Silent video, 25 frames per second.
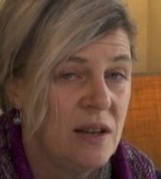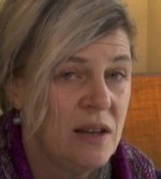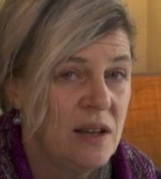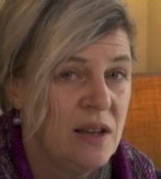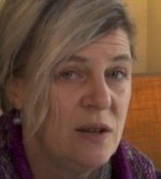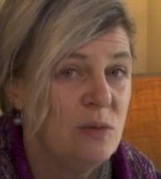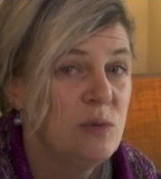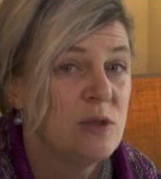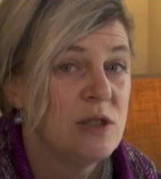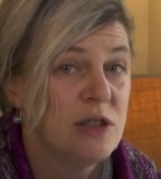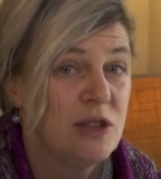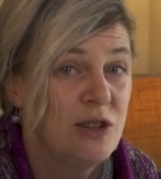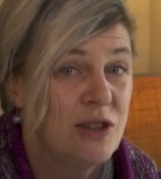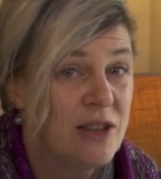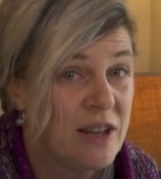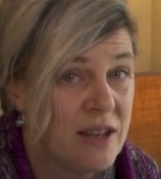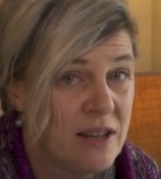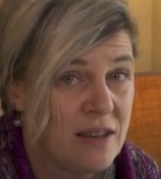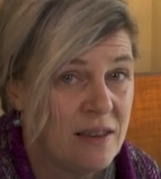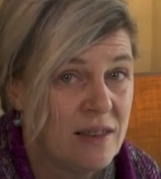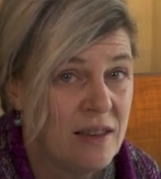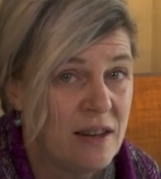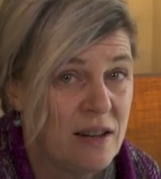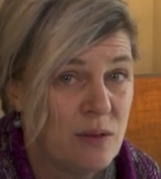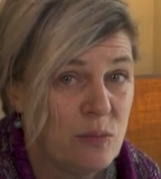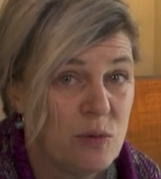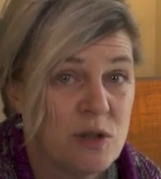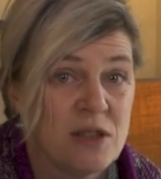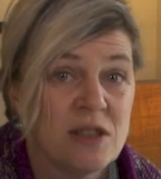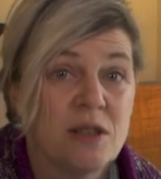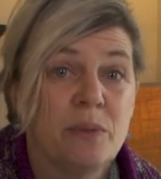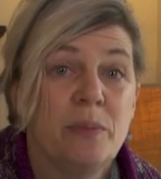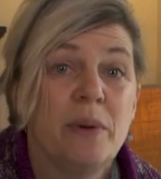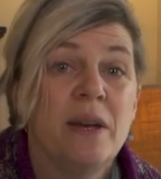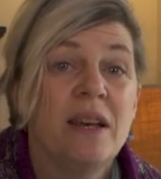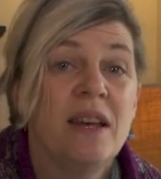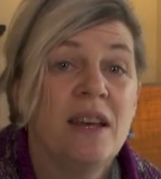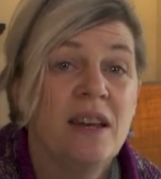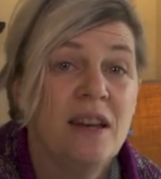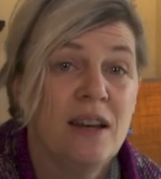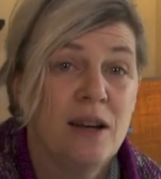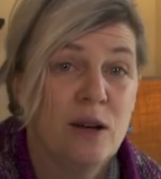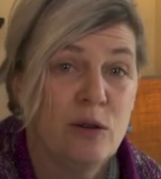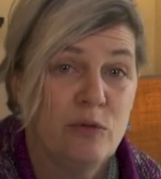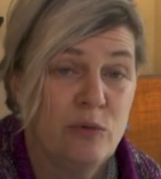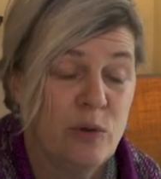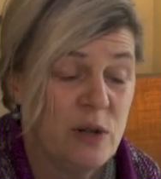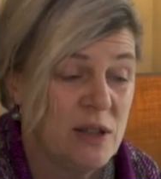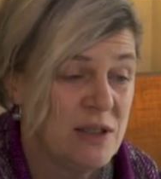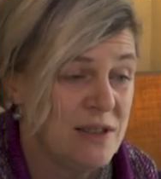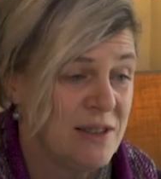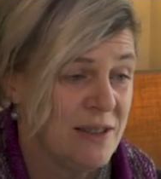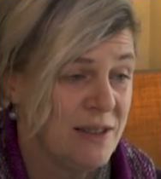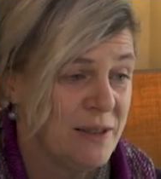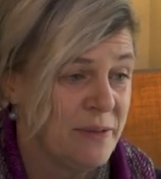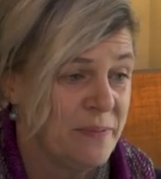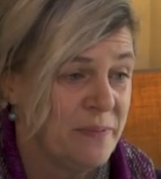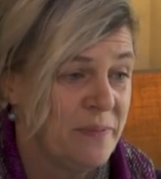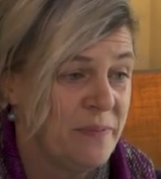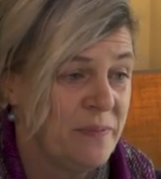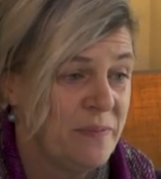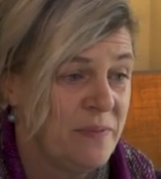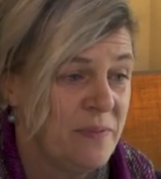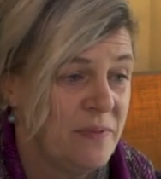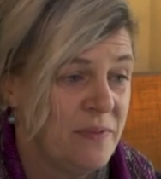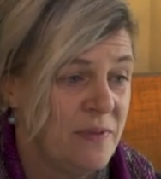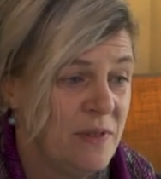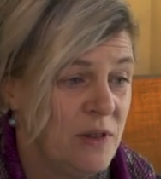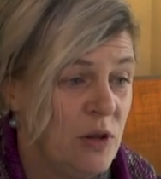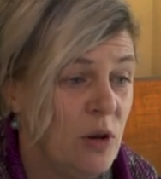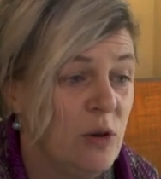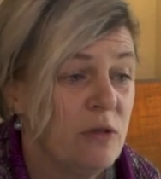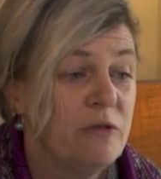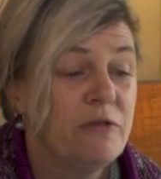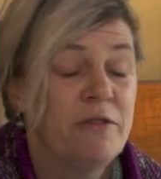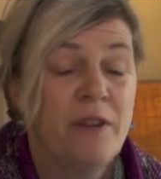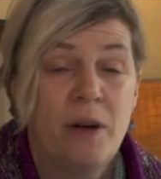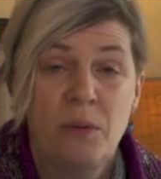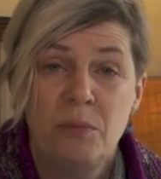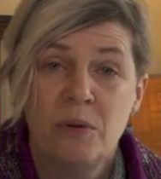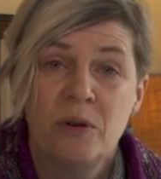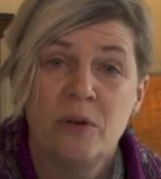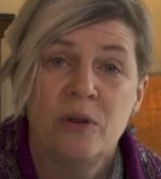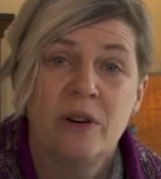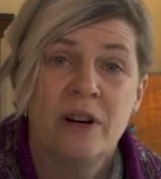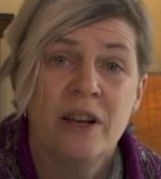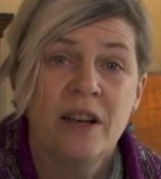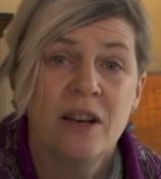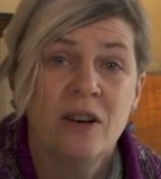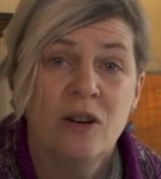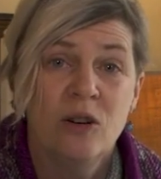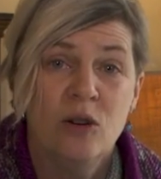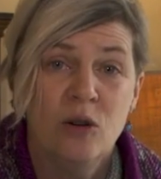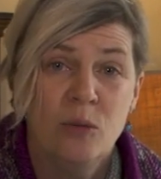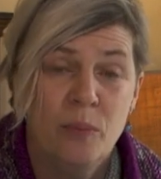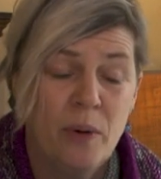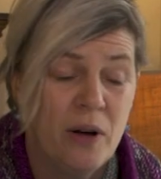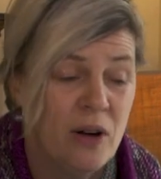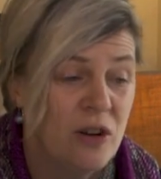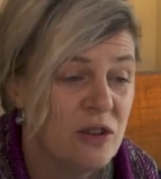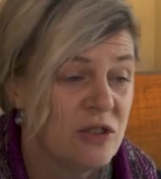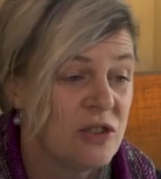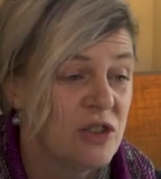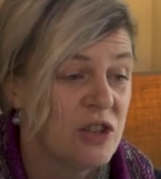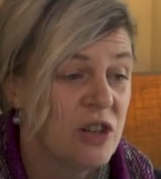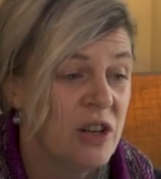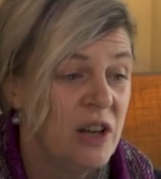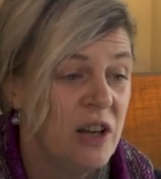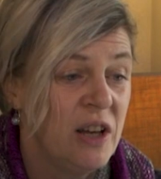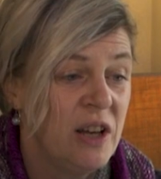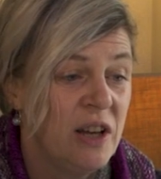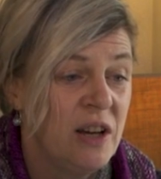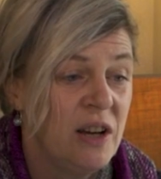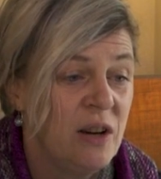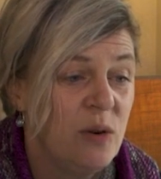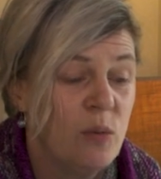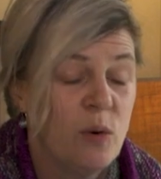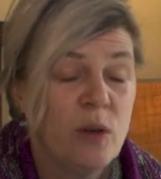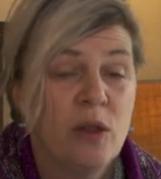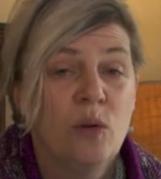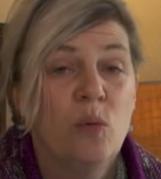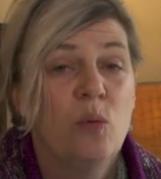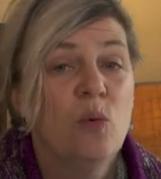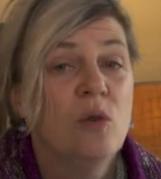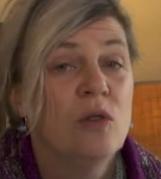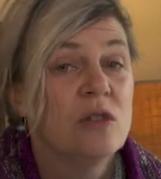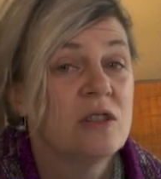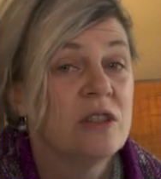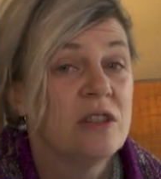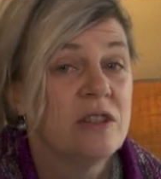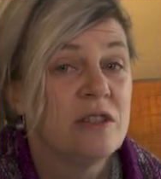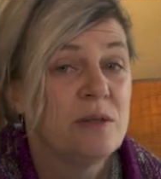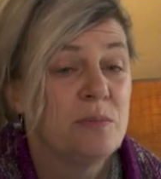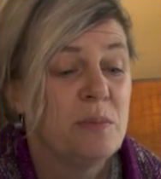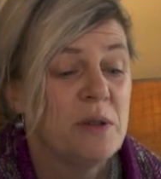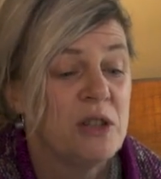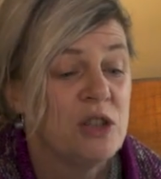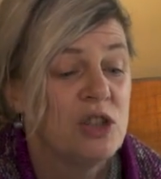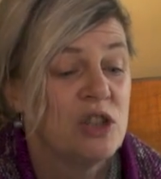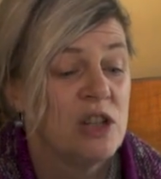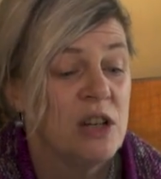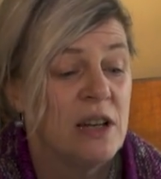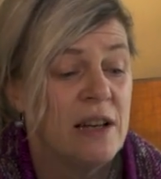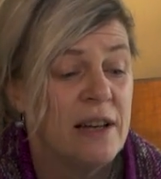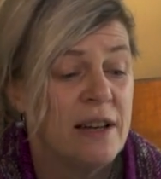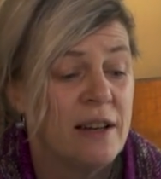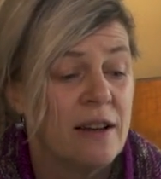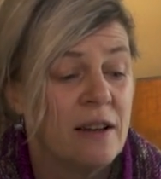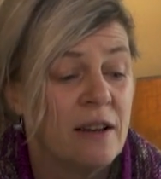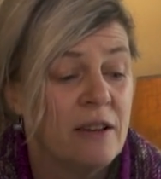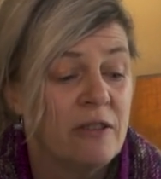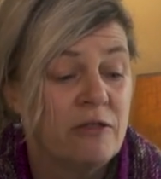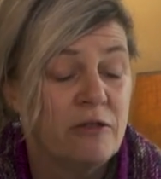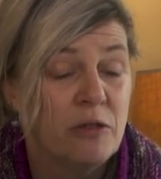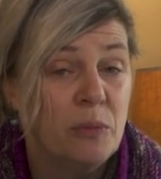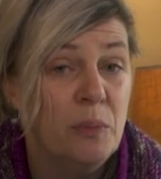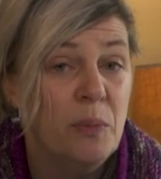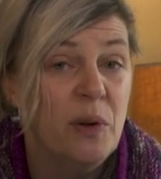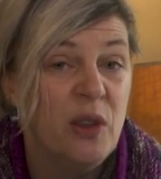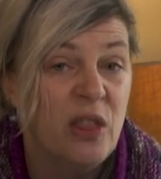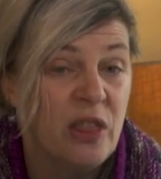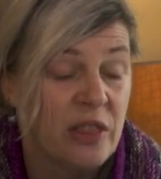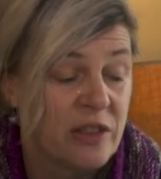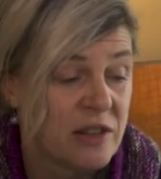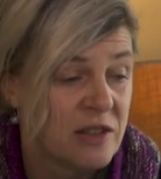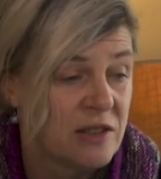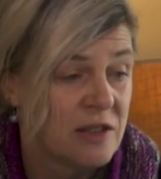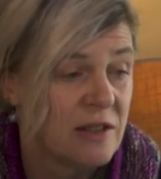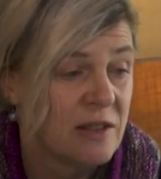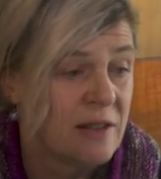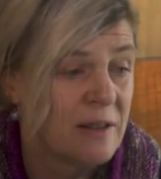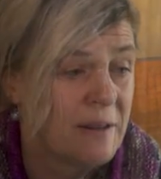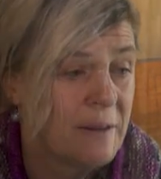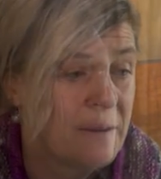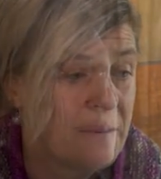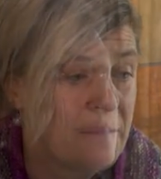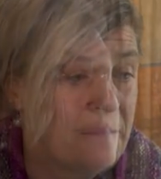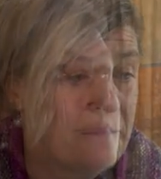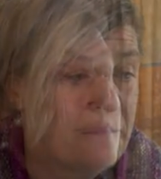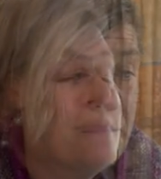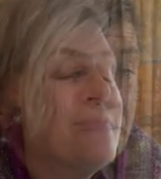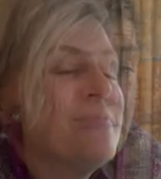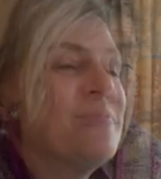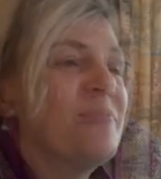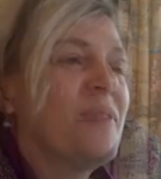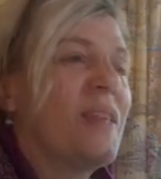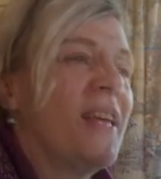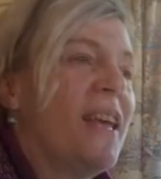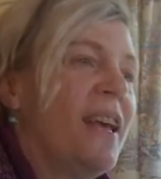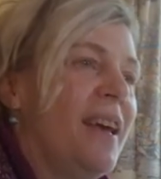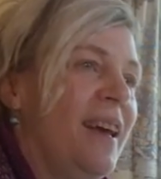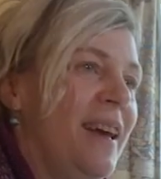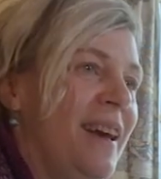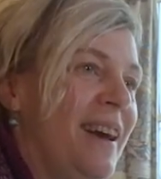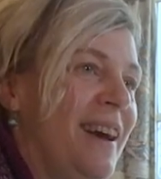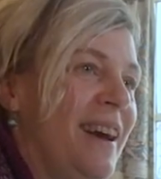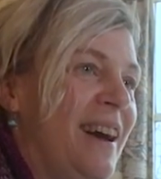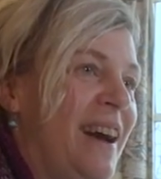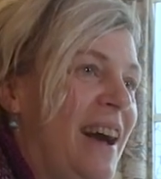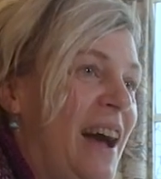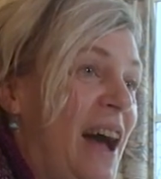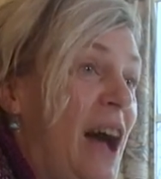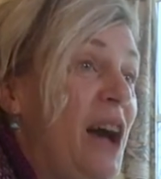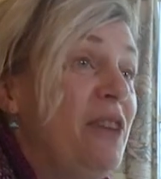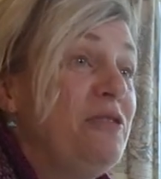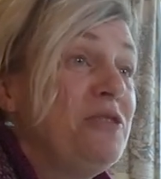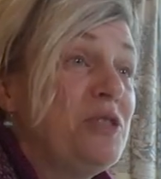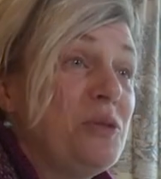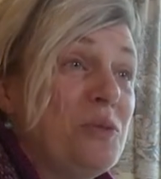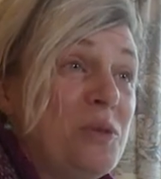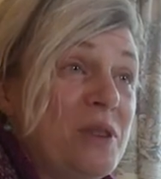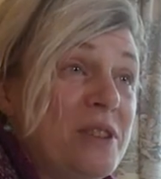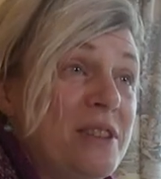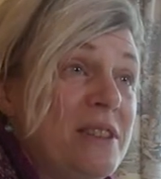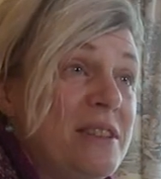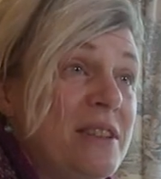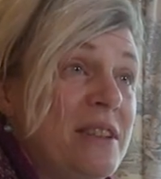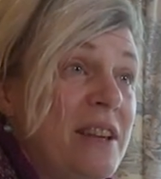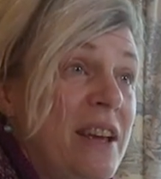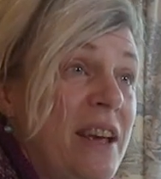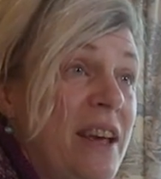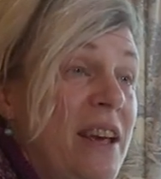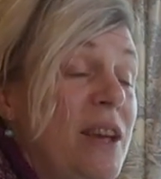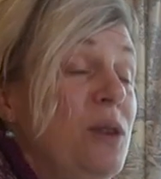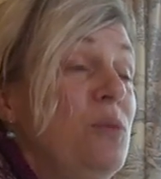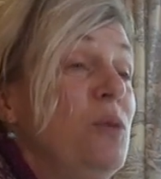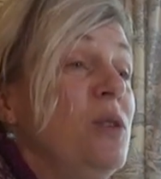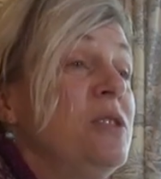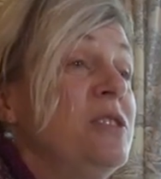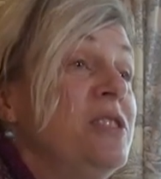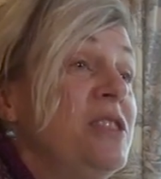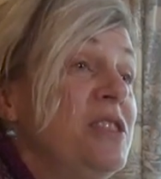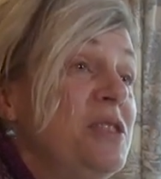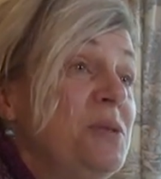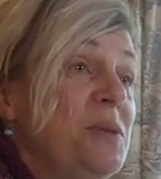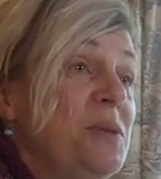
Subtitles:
He was lucky that it was the beginning of winter, not February or March, when the water has been chilling for months. Afterwards, he wanted